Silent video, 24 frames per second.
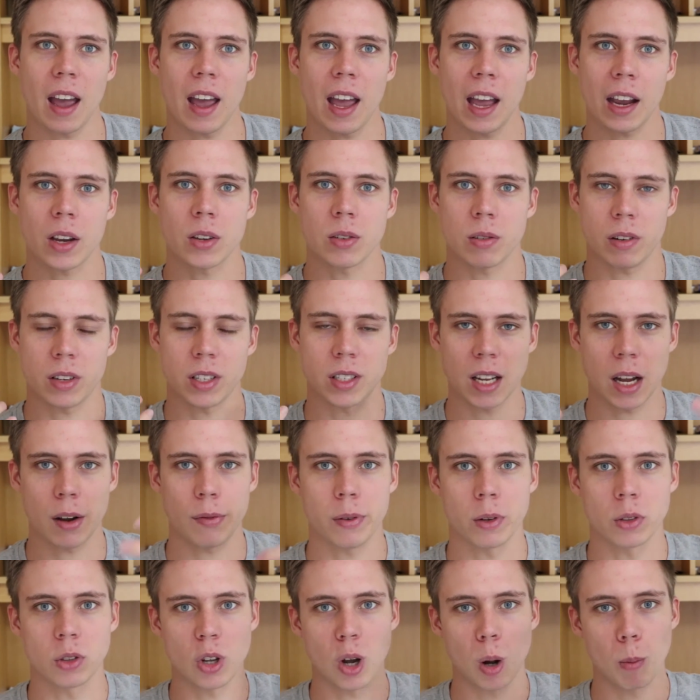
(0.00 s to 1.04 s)
extra
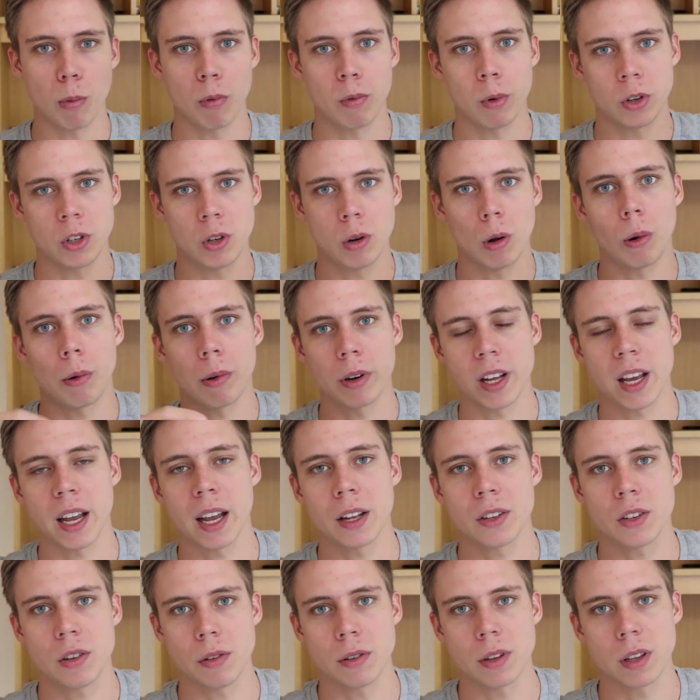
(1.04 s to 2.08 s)
stuff on top of what you already
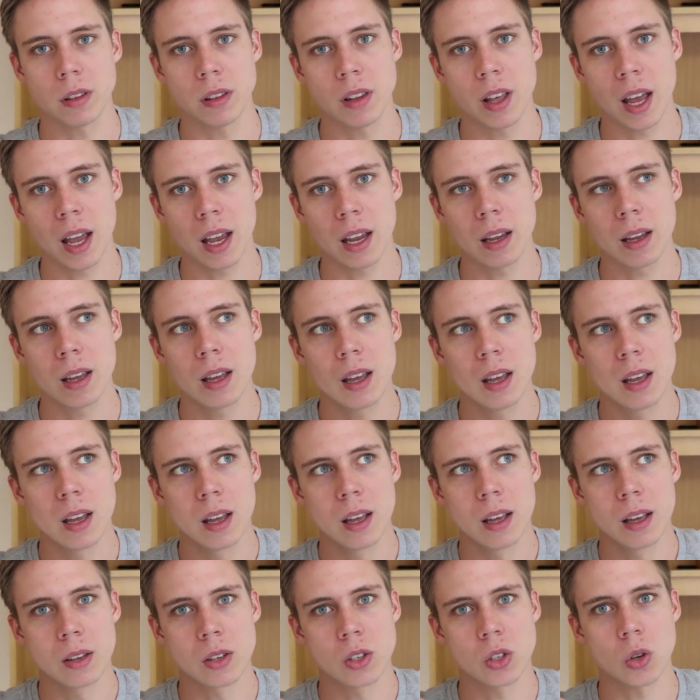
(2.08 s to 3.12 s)
had during the day.
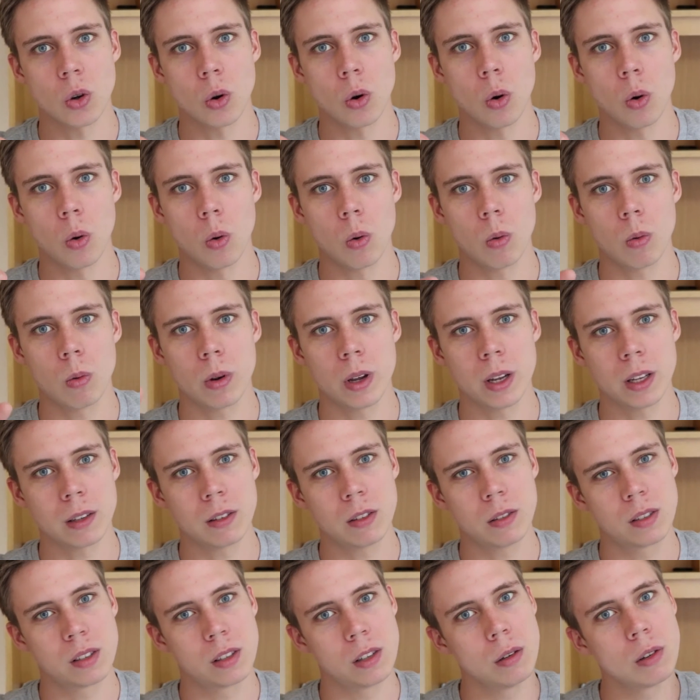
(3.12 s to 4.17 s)
So
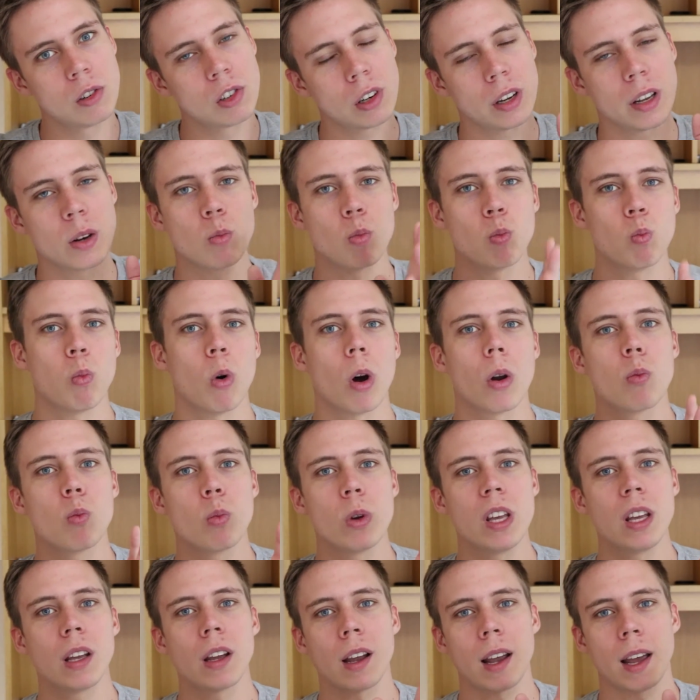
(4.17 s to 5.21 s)
it's usually in 1
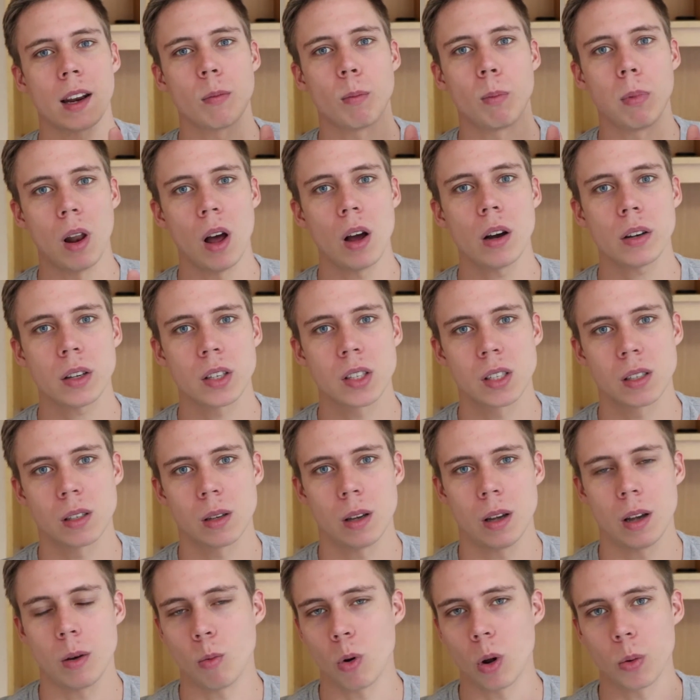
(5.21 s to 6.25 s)
week kind of blocks.
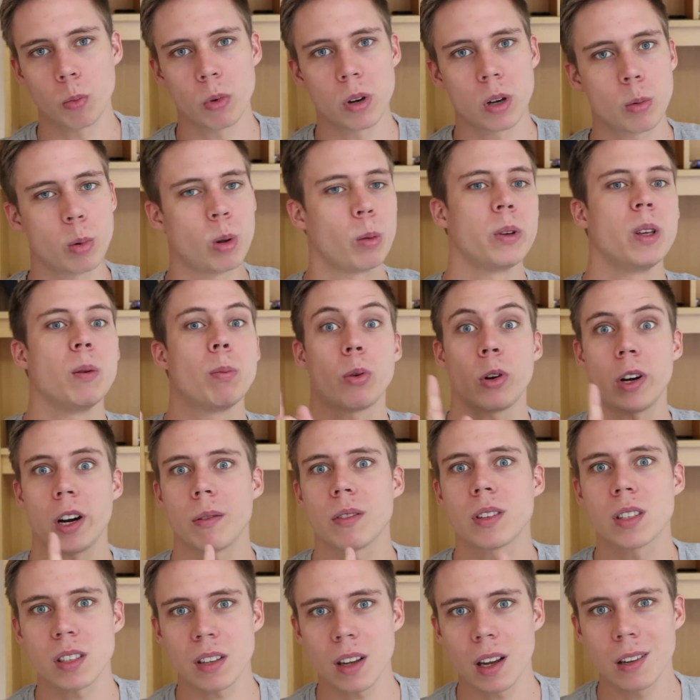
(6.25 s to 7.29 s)
1 week will be
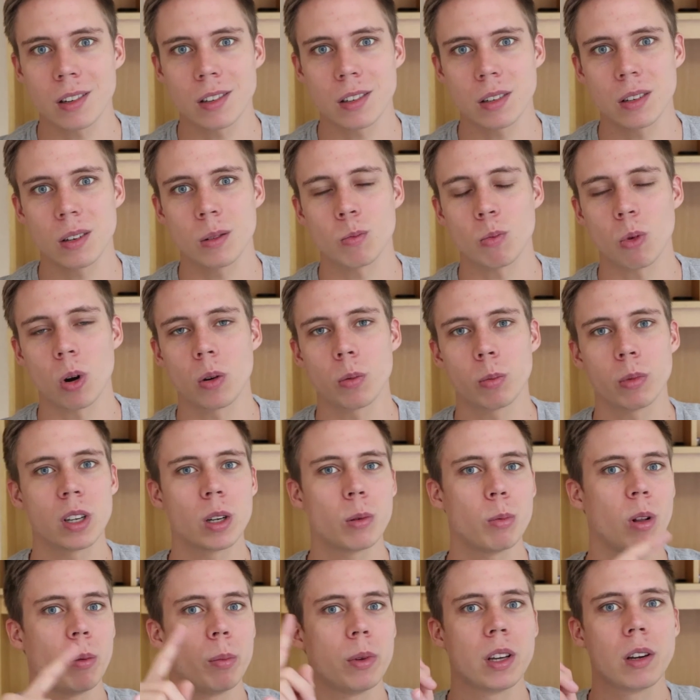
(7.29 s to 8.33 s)
pronunciation, 1
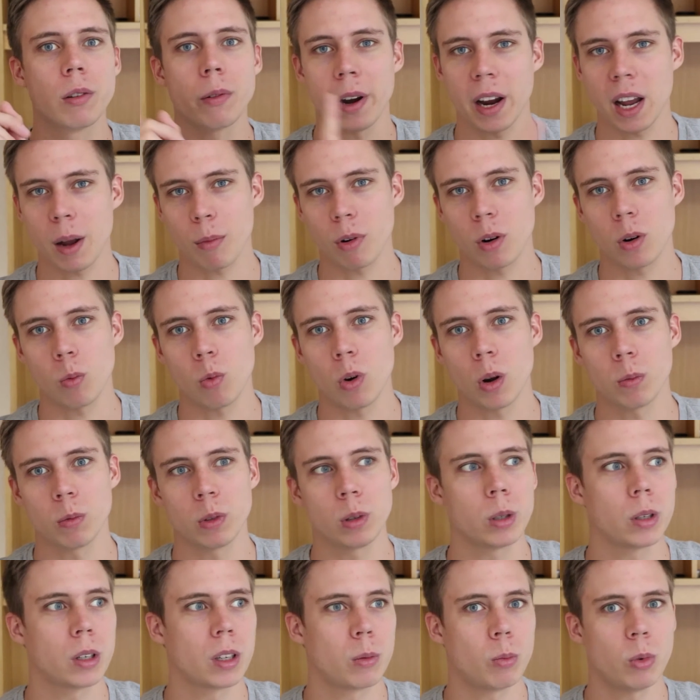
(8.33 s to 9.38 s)
week will be grammar,
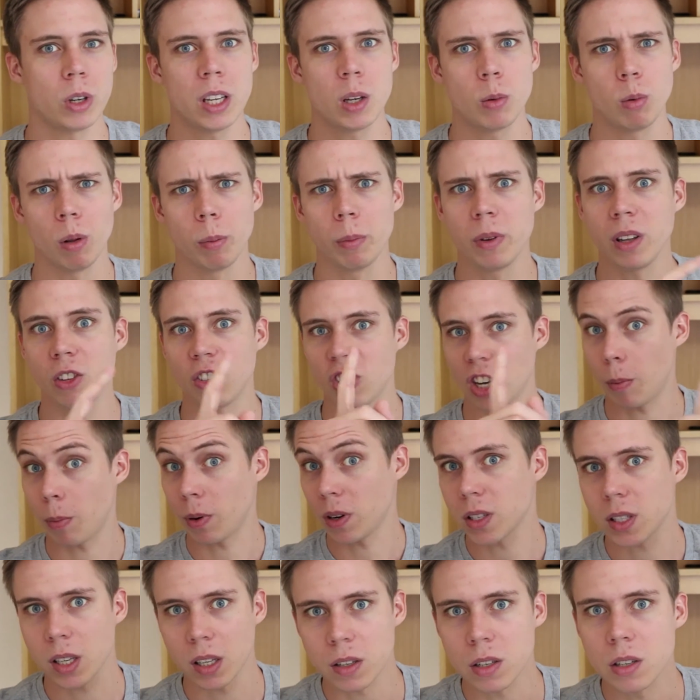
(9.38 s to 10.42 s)
1 week will be
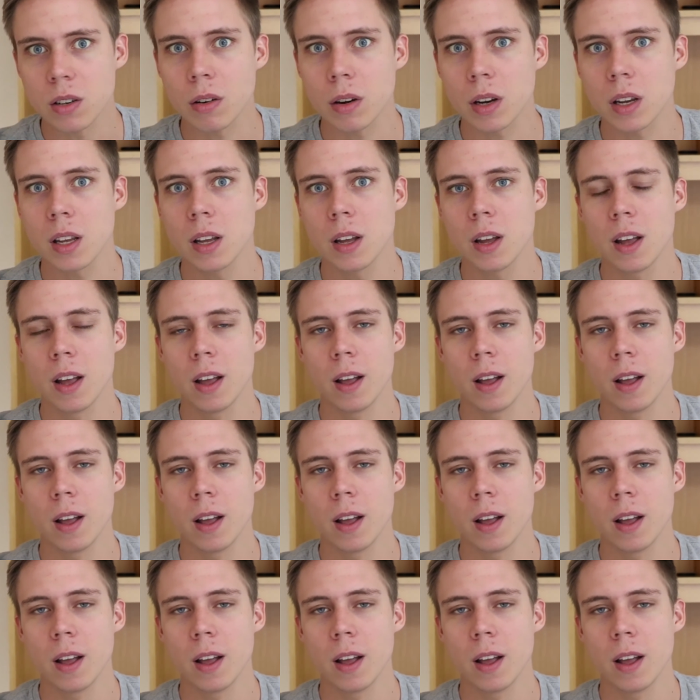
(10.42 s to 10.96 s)
Japanese history,